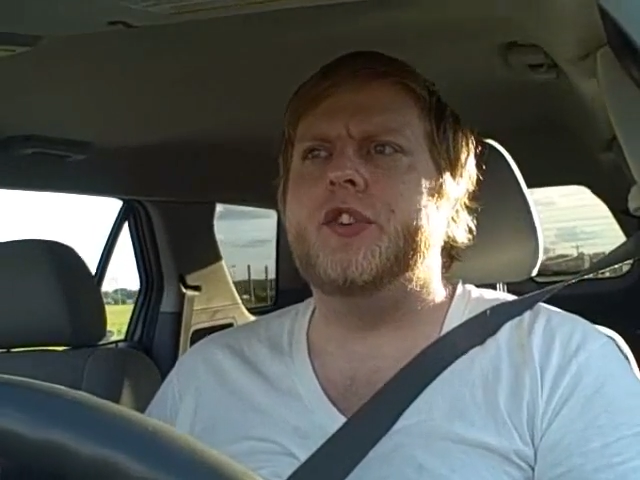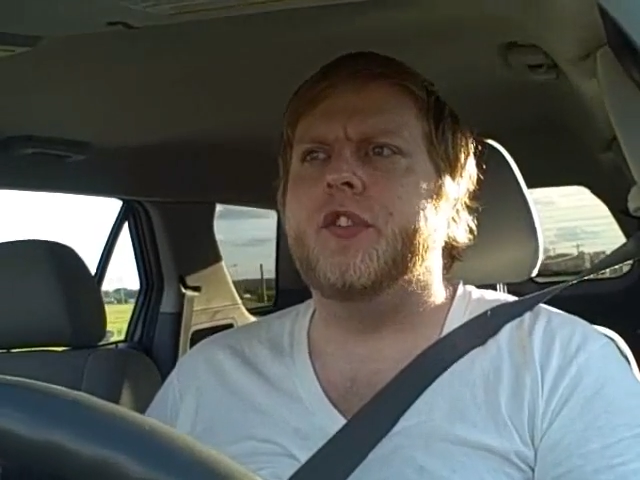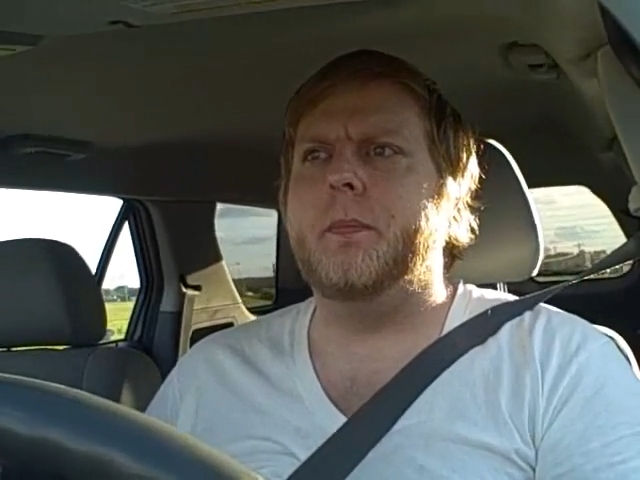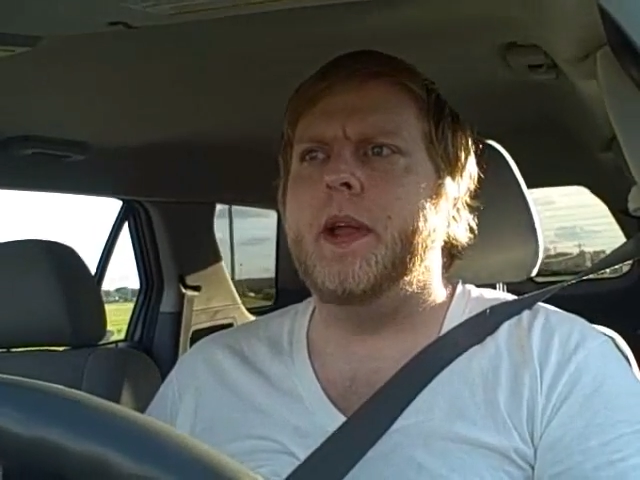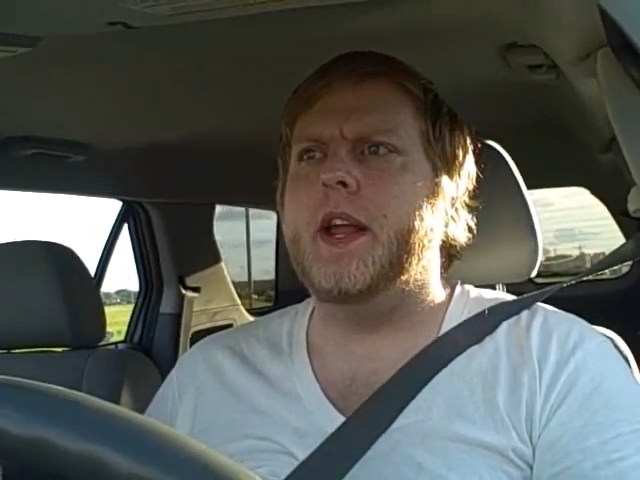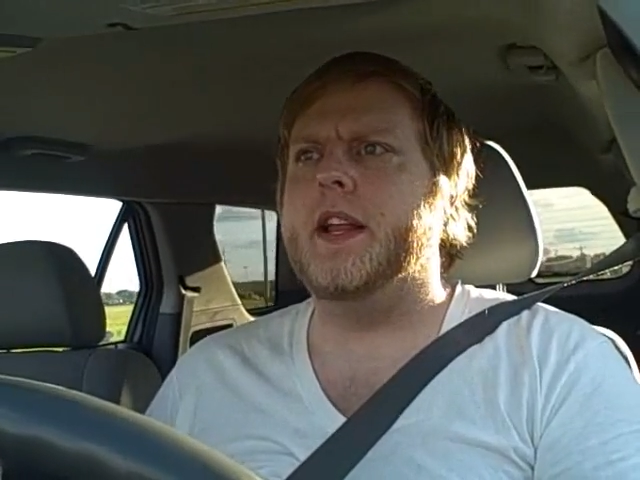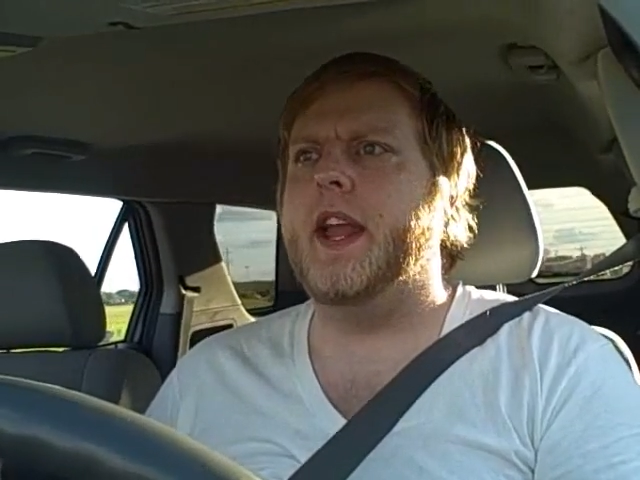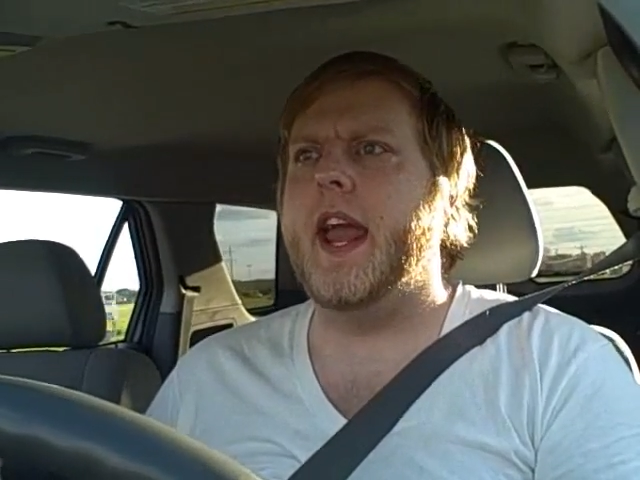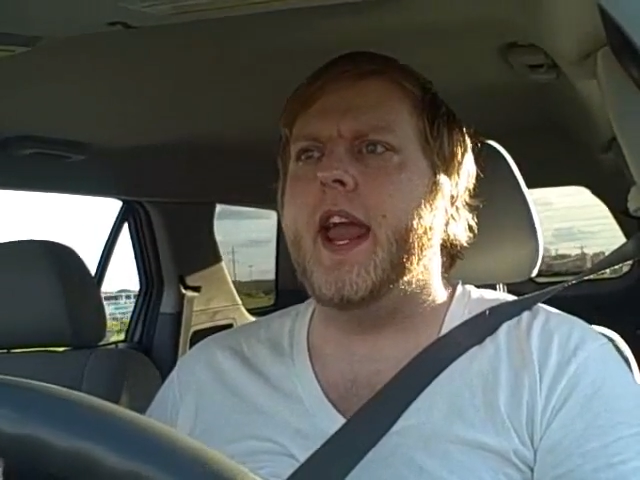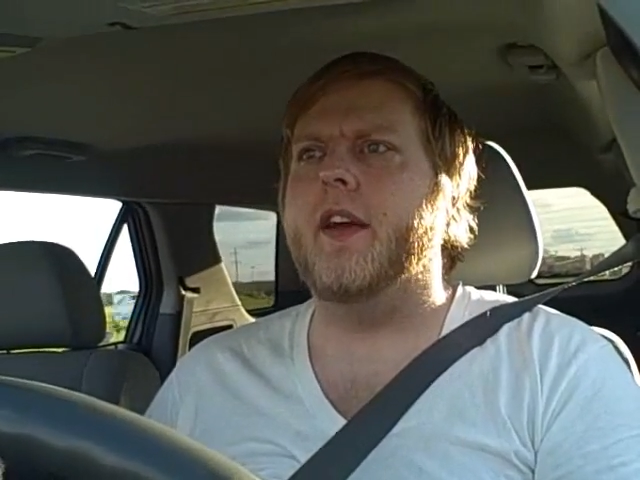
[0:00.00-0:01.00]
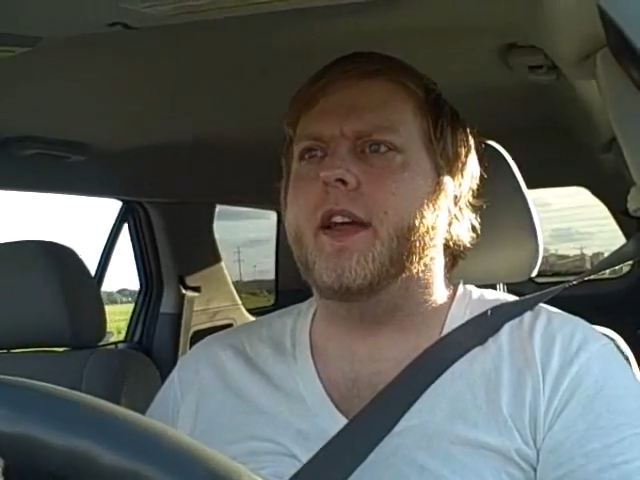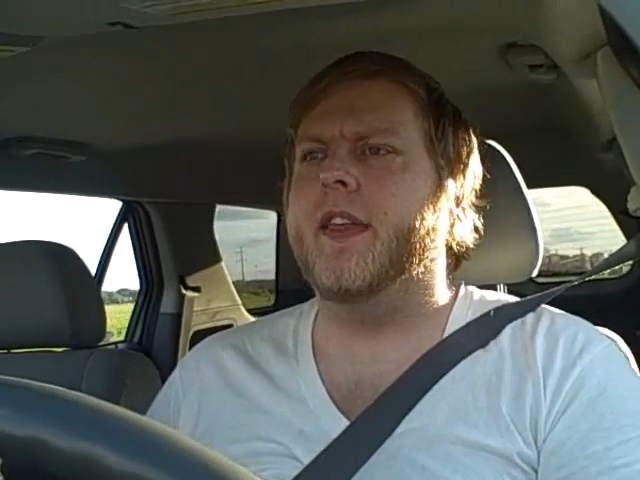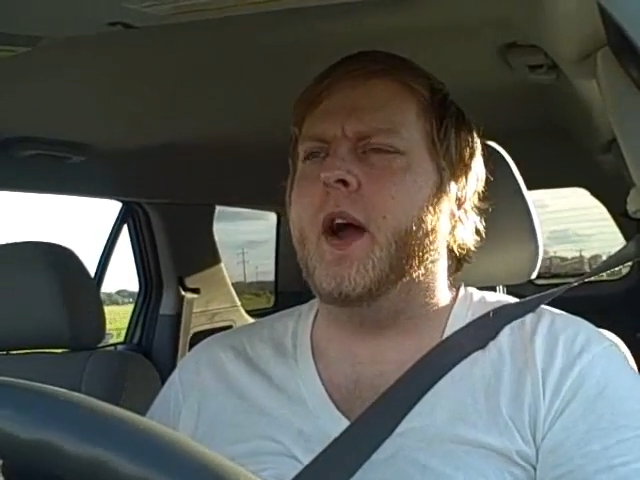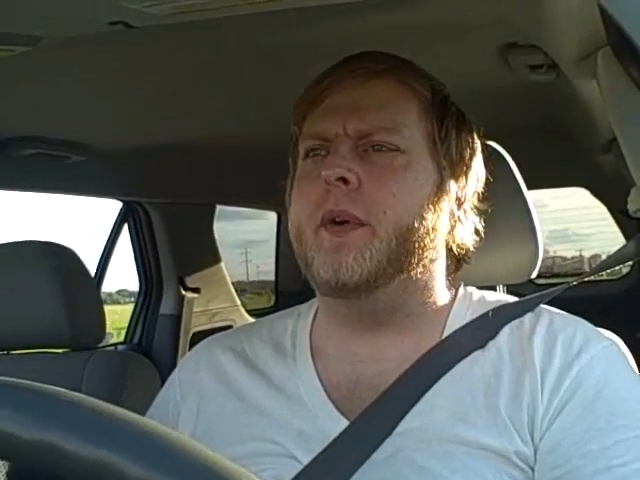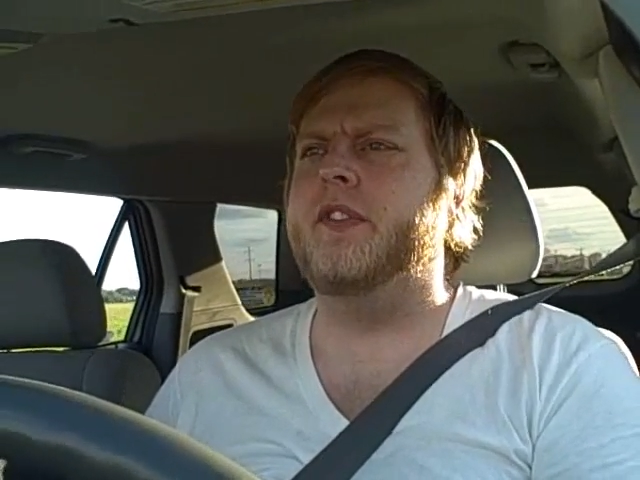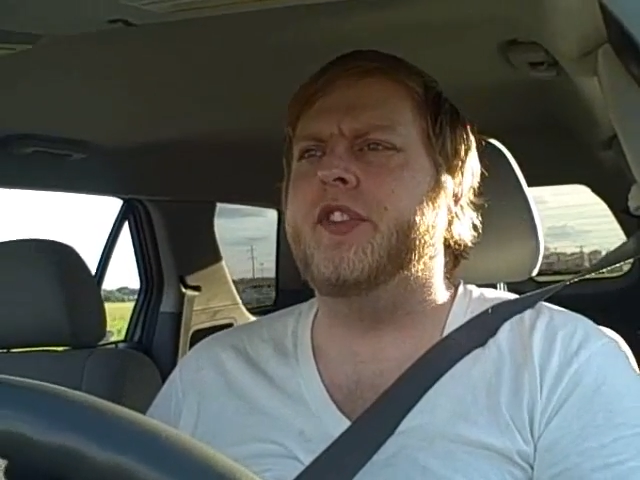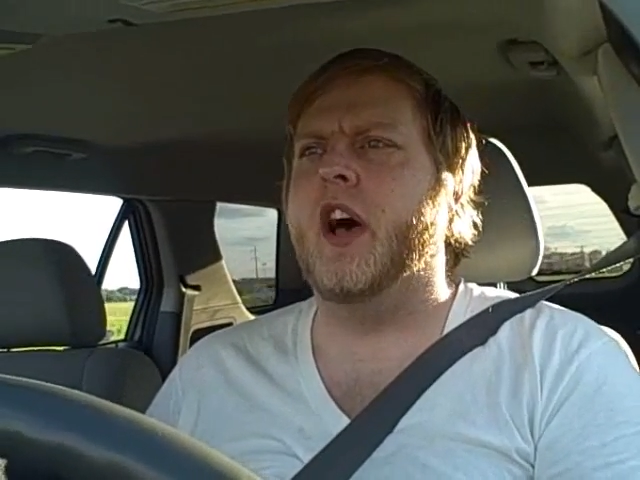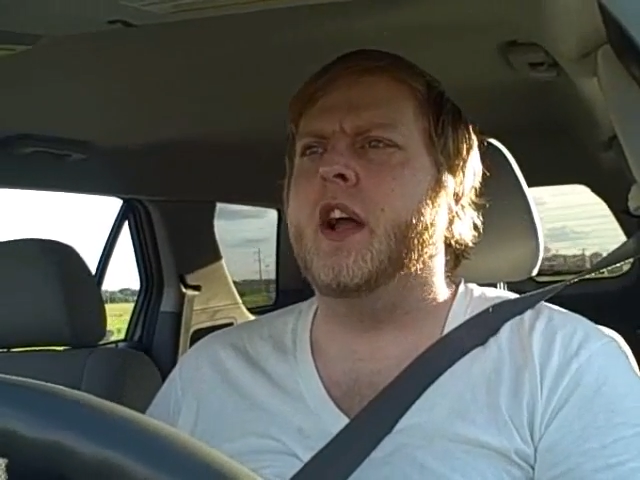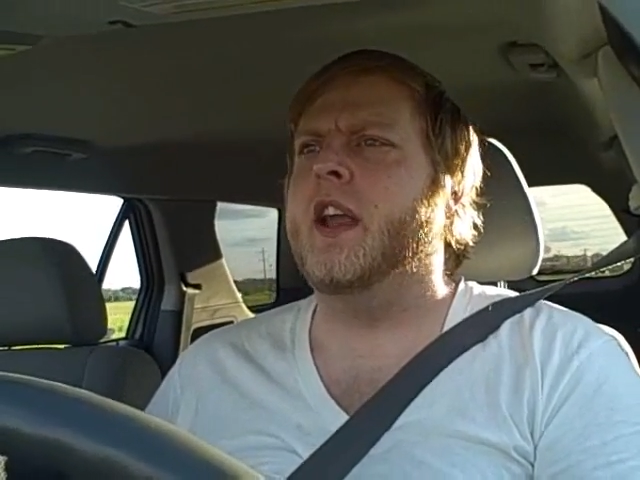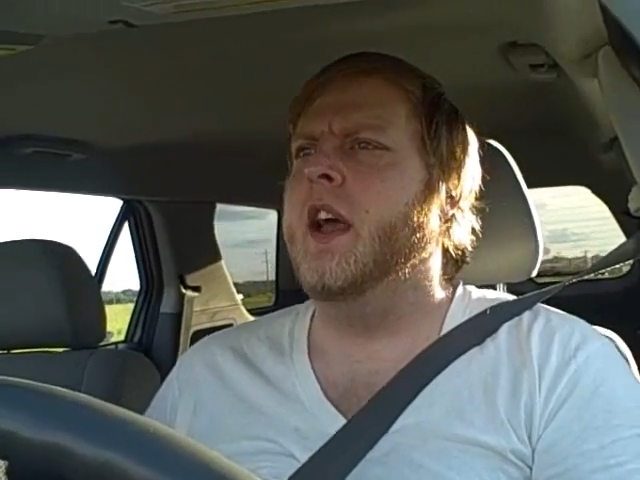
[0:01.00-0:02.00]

for being gay. Like, that would suck.